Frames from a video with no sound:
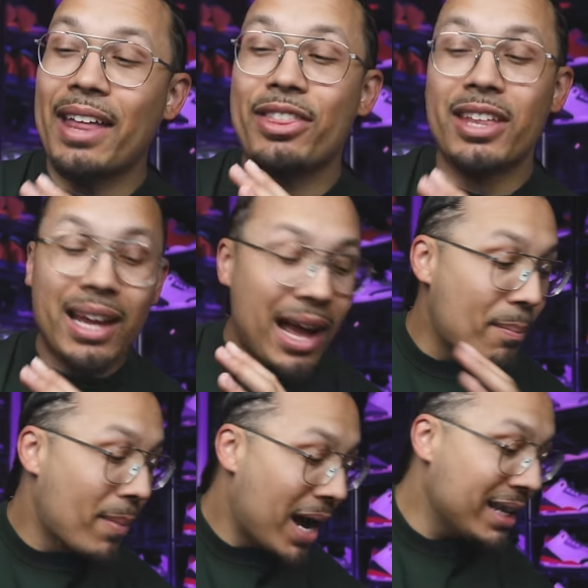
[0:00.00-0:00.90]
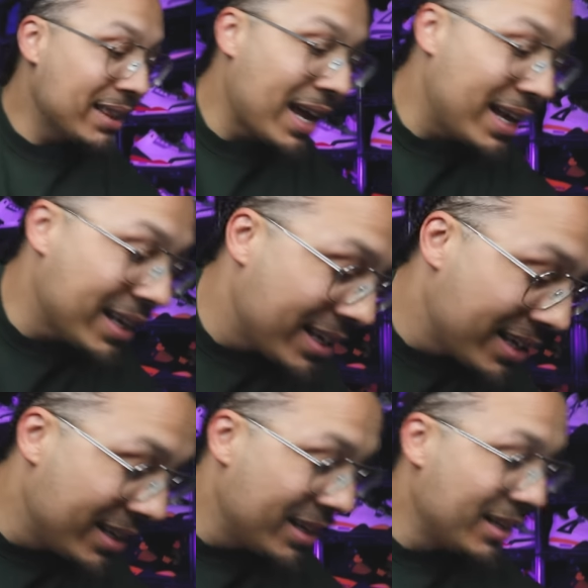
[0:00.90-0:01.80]
I think I might like
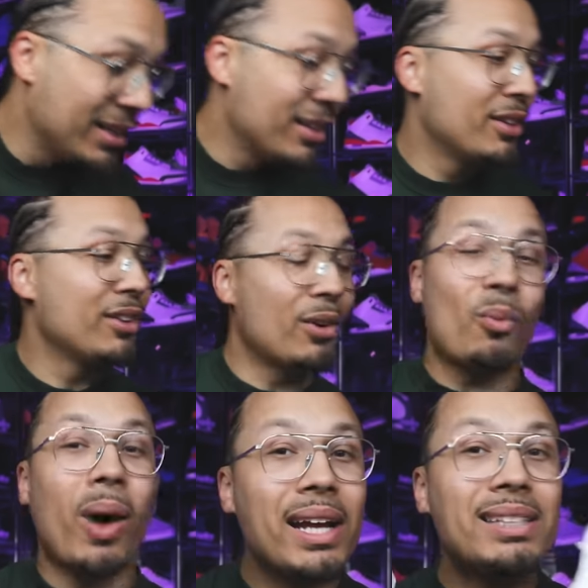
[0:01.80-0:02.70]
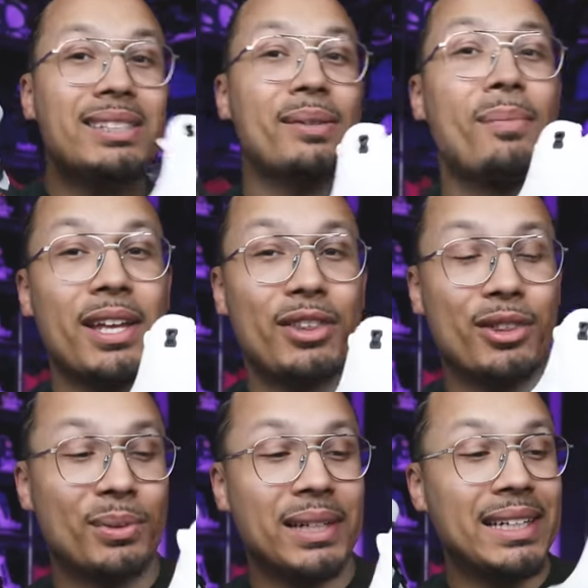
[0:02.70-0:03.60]
the white cement
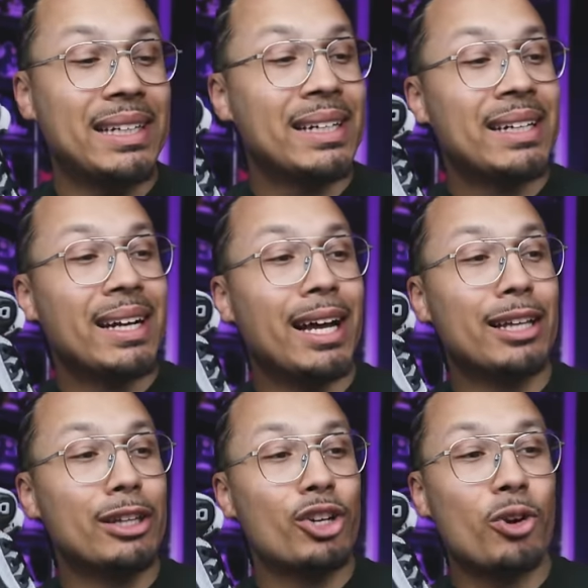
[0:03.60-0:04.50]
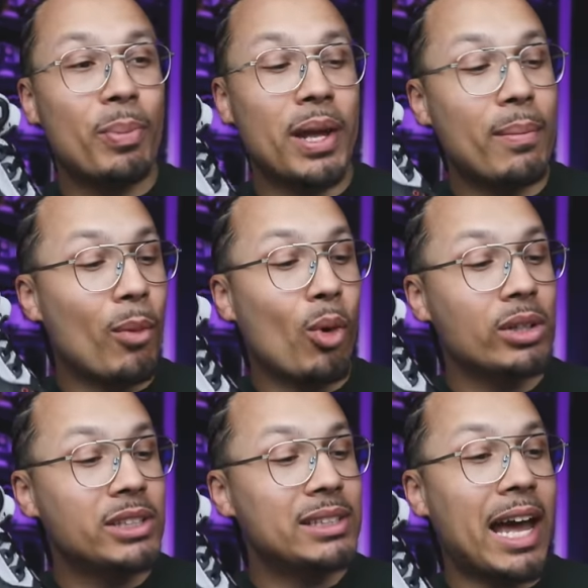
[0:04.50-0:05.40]
three a little bit
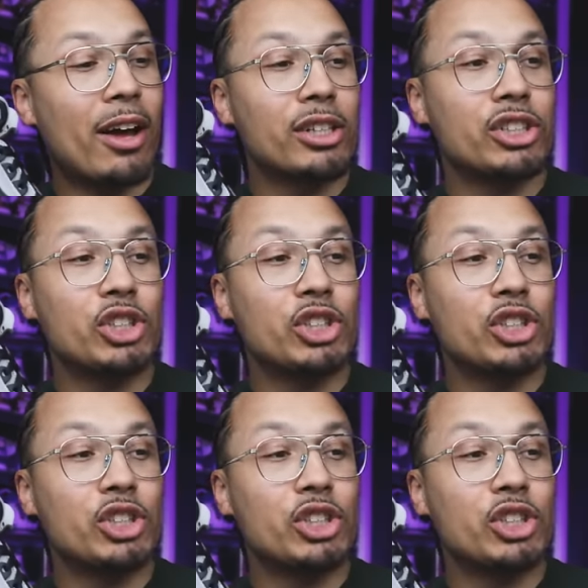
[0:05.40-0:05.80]
more just how the